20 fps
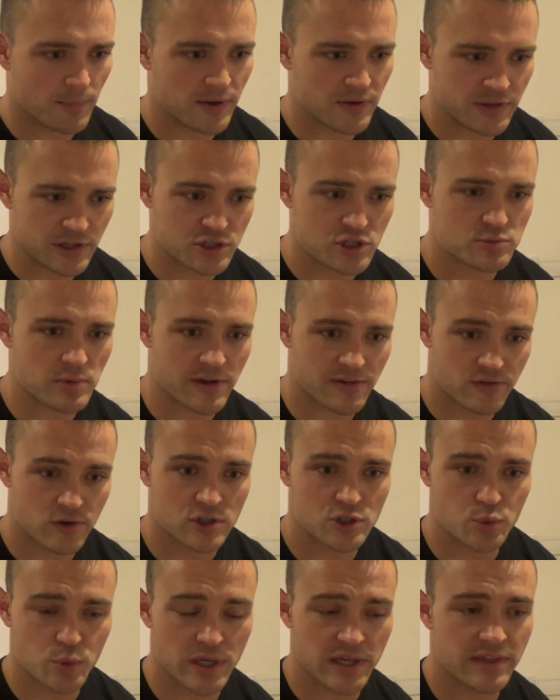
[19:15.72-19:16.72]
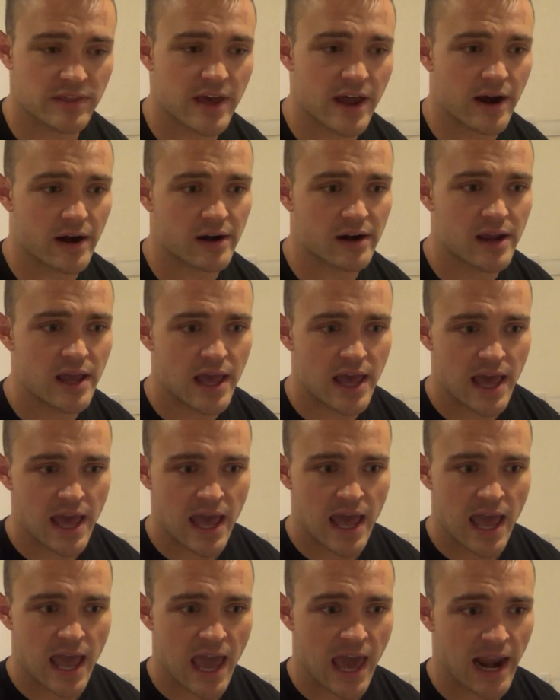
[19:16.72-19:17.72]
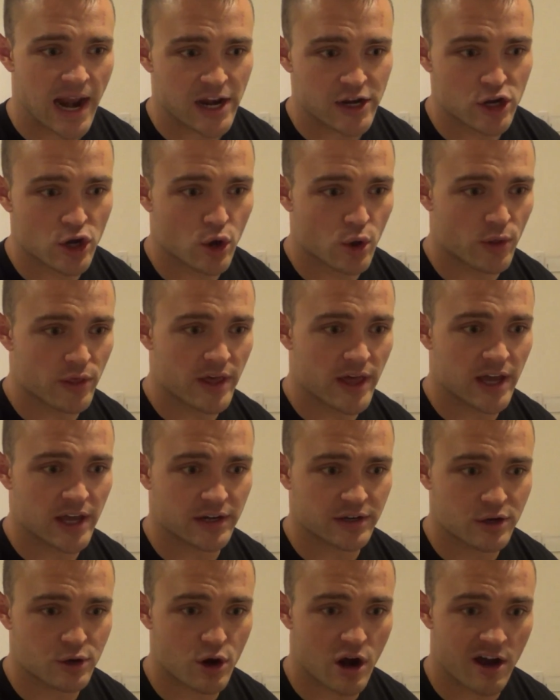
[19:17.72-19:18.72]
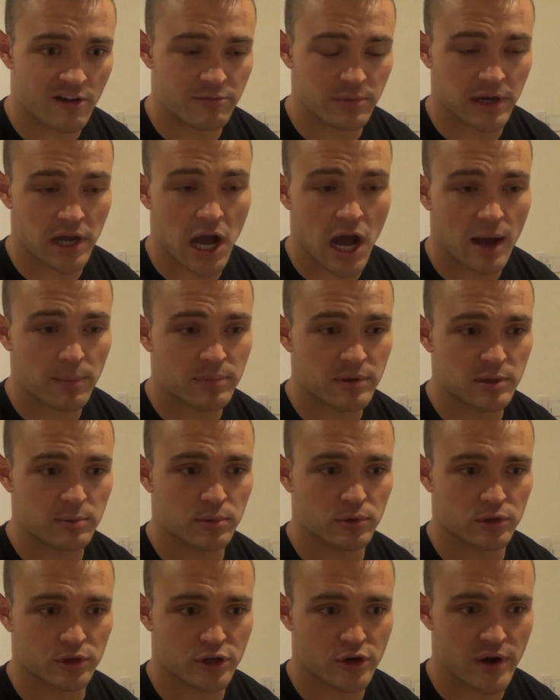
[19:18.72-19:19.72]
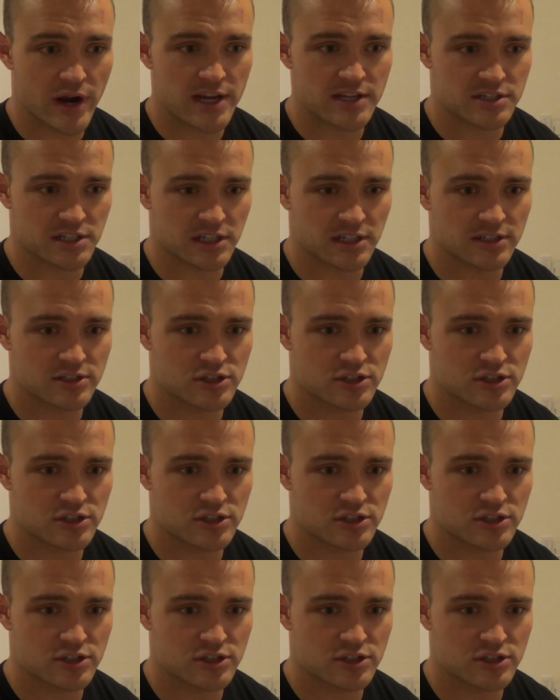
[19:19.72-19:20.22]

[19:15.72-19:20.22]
This was my first week there, and I know that Krav Maga people are crazy,